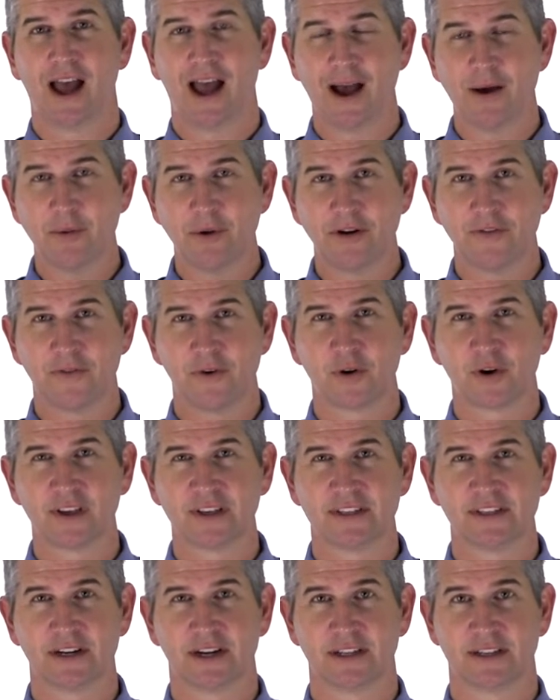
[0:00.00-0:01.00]
I want to
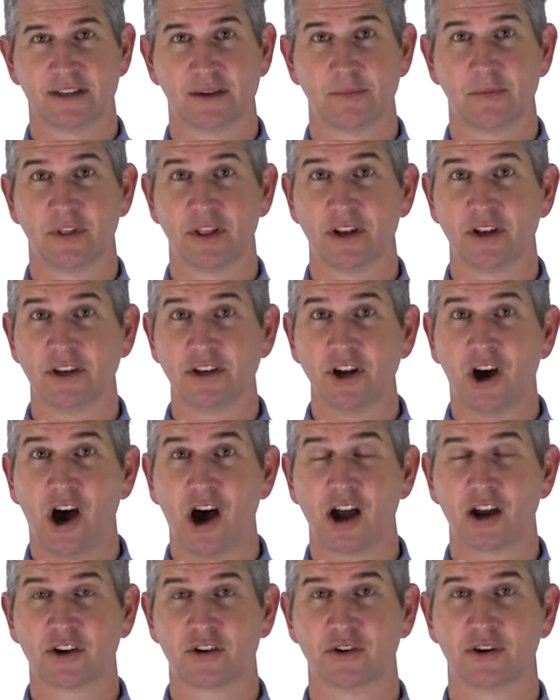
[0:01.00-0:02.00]
focus in on some of the
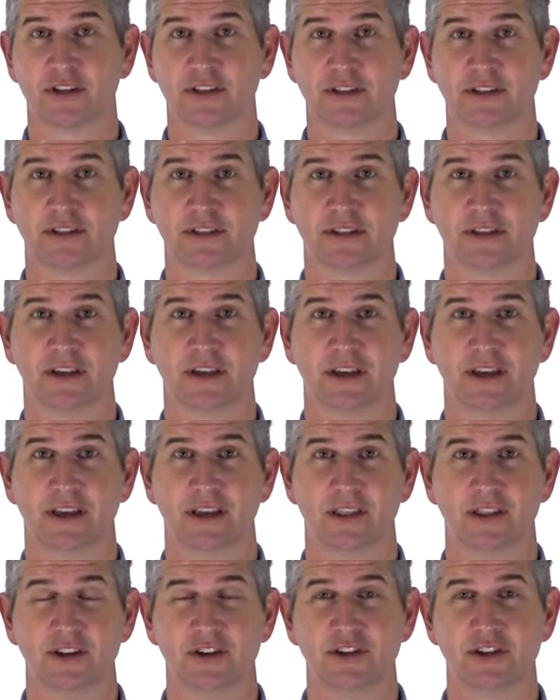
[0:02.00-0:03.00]
doctrines
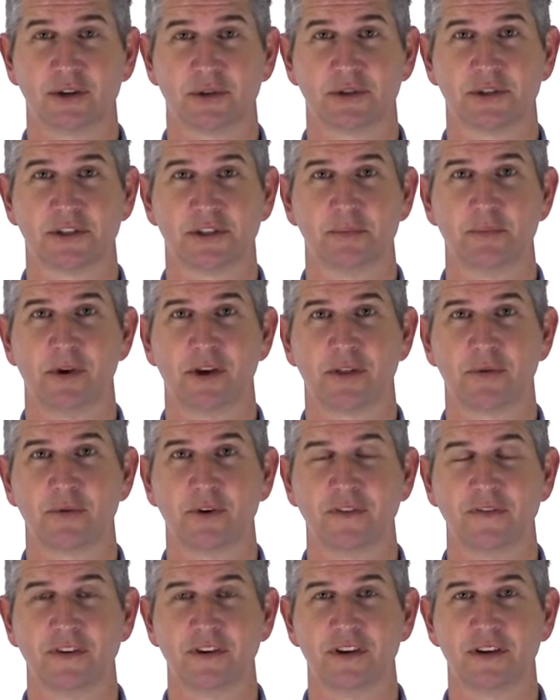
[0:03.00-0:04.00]
that Joseph Smith
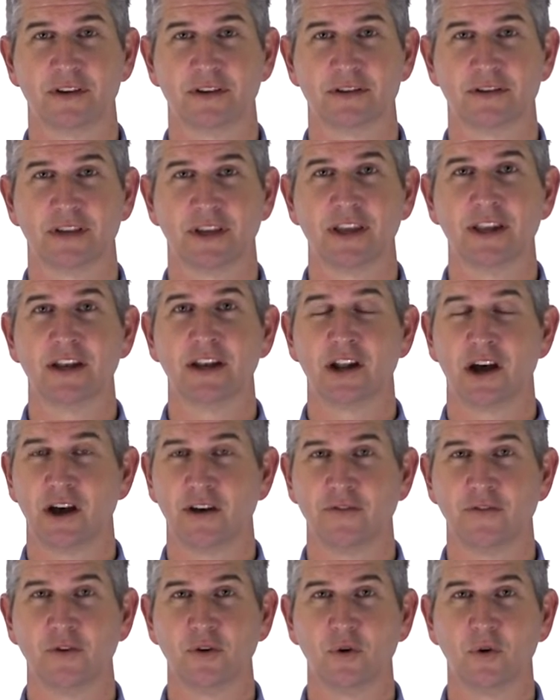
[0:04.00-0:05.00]
reveals in
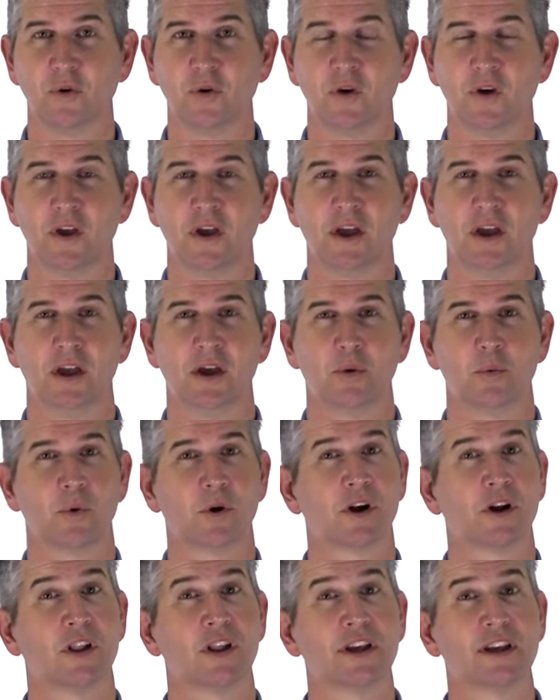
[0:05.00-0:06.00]
Nauvoo.
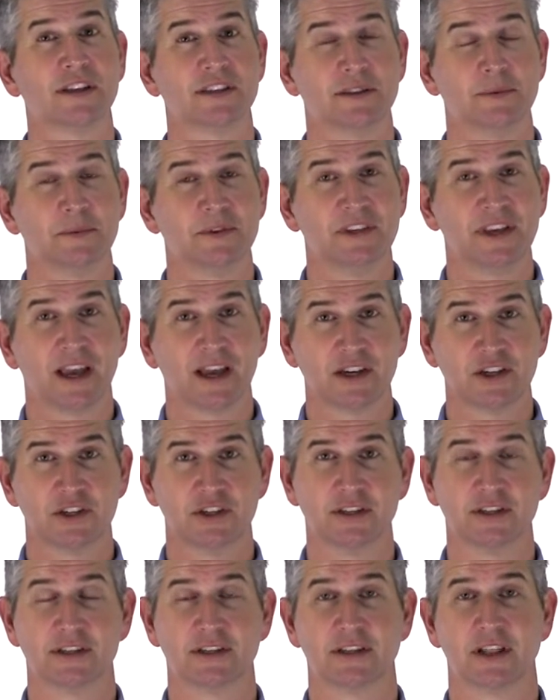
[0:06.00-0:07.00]
We're going to look at some
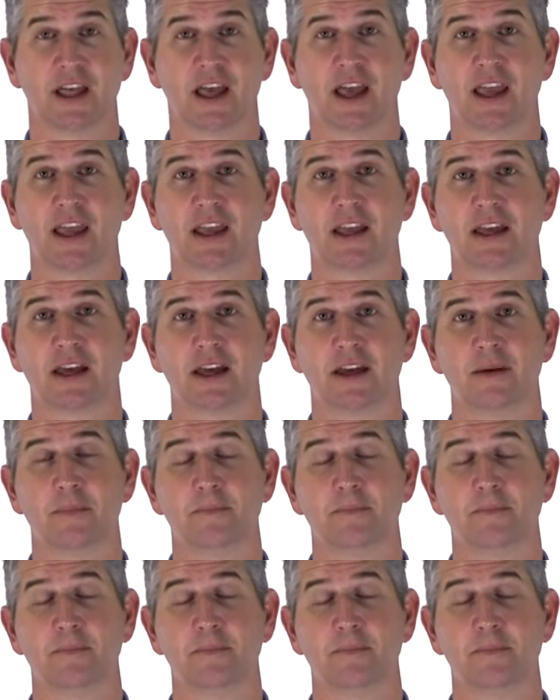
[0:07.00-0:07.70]
sections like